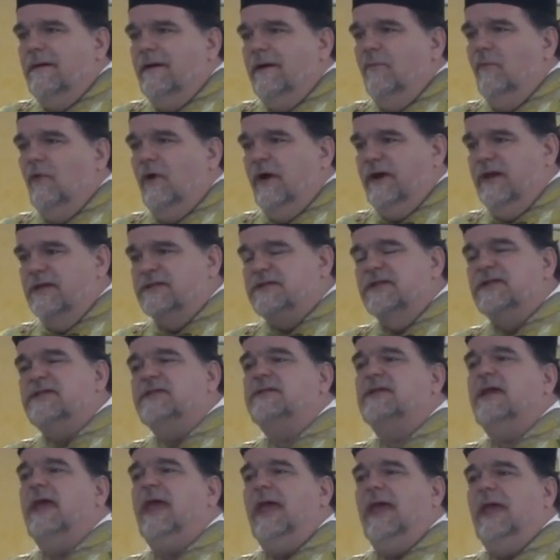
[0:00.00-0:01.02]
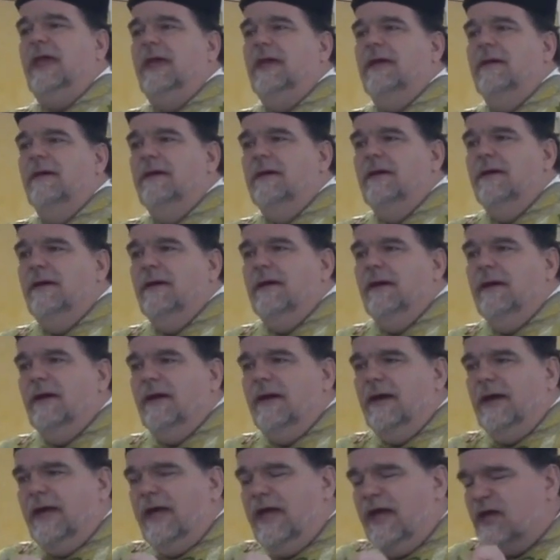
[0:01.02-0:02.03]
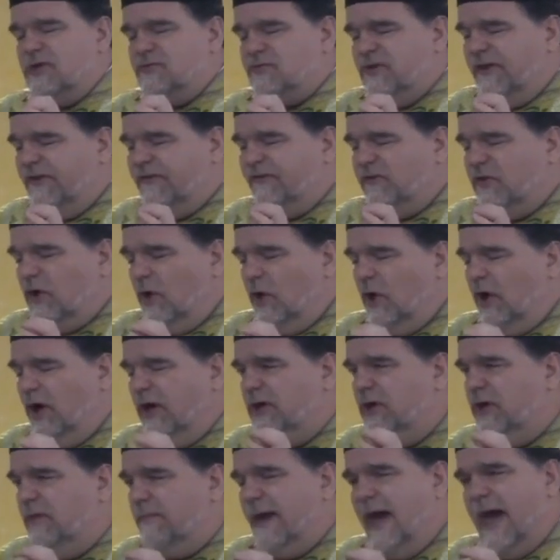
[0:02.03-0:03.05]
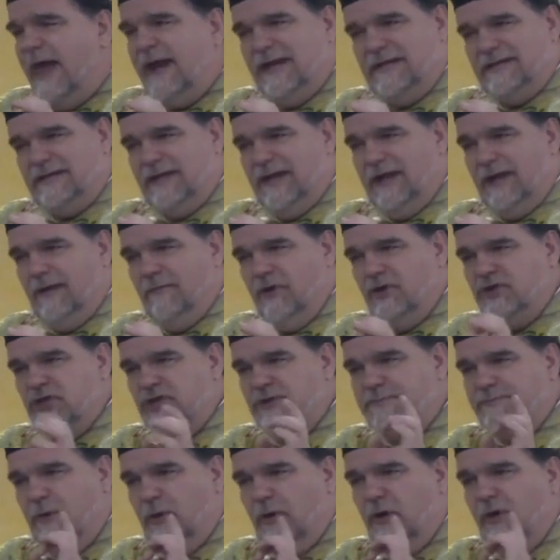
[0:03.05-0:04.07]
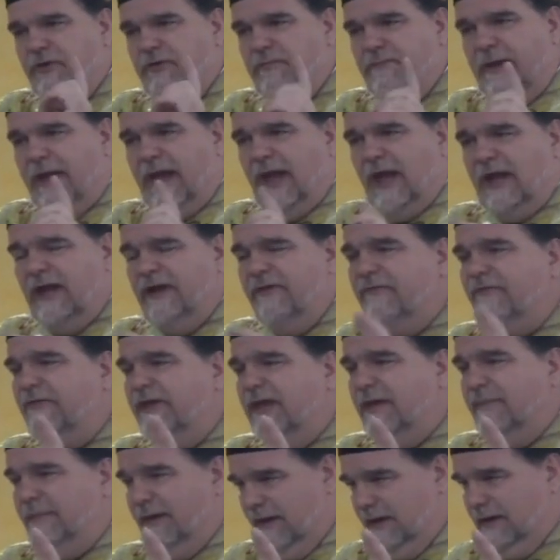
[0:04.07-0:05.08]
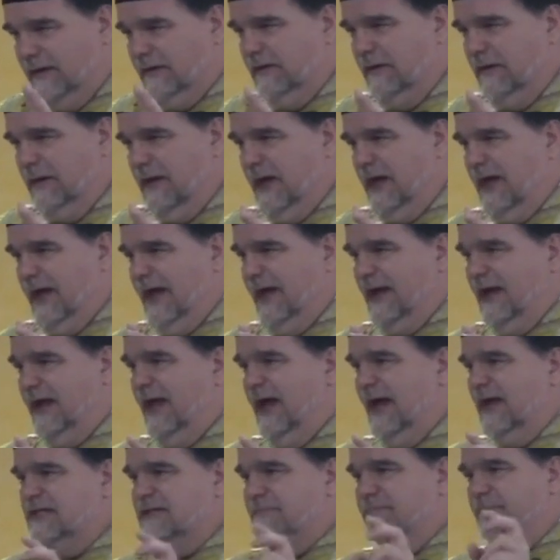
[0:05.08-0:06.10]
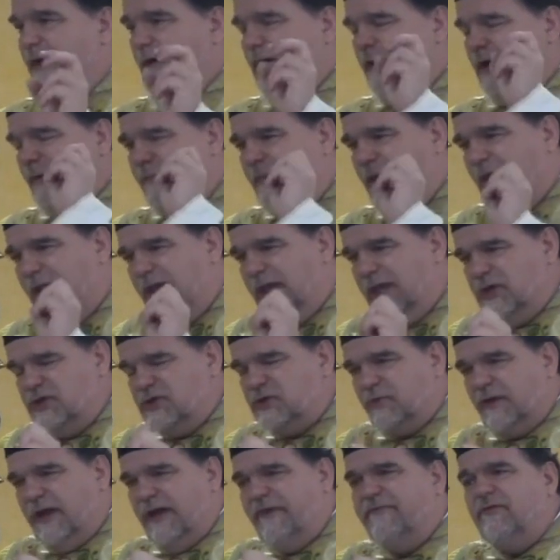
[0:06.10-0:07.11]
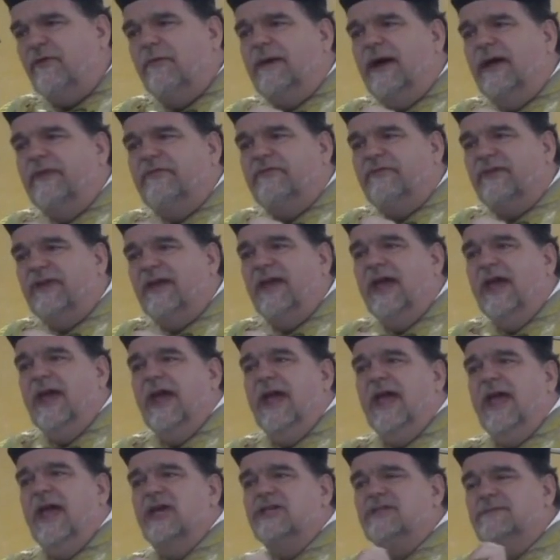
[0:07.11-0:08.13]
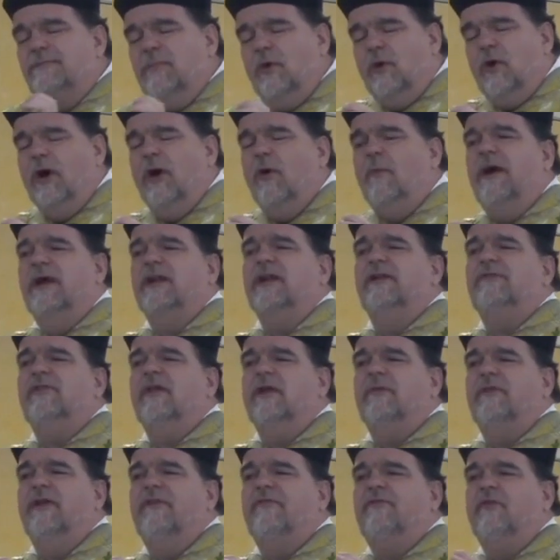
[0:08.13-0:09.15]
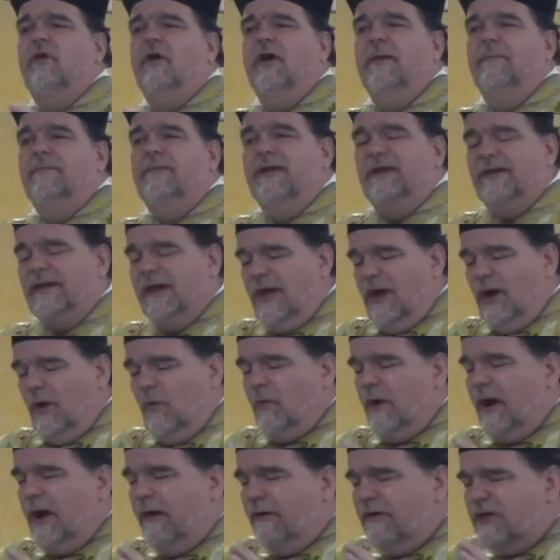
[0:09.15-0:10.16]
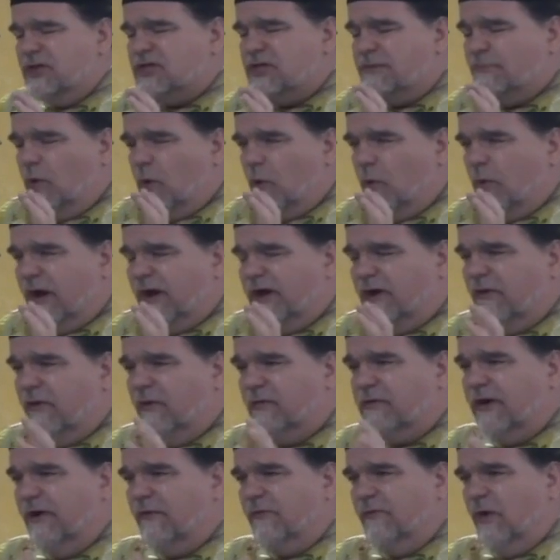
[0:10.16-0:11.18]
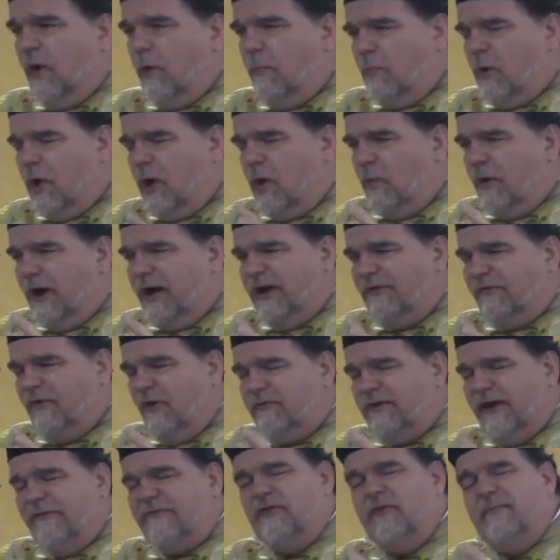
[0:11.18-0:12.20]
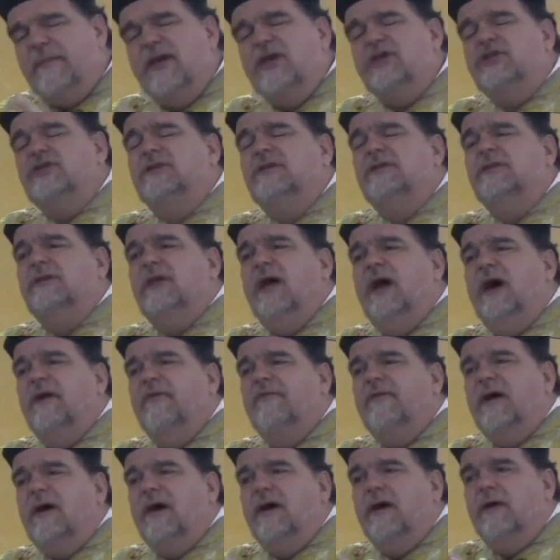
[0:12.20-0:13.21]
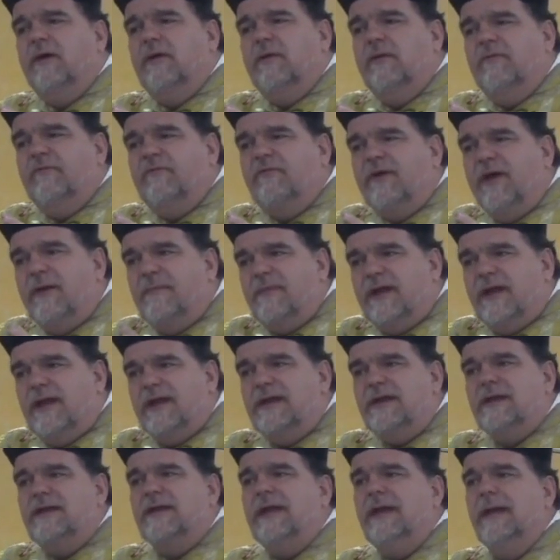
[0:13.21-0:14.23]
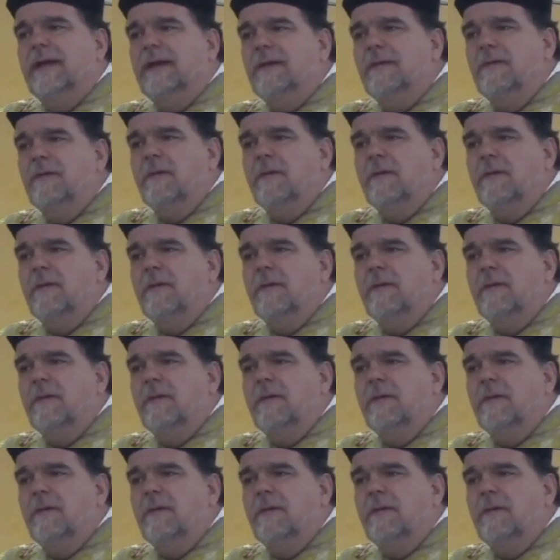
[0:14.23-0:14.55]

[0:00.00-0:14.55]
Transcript: And what does it say? He has restored humanity, which is both male and female. And he has mirabilius reformasti. He has more wonderfully reformed it. Where is the more wonderful, more wonderful reformation of femininity,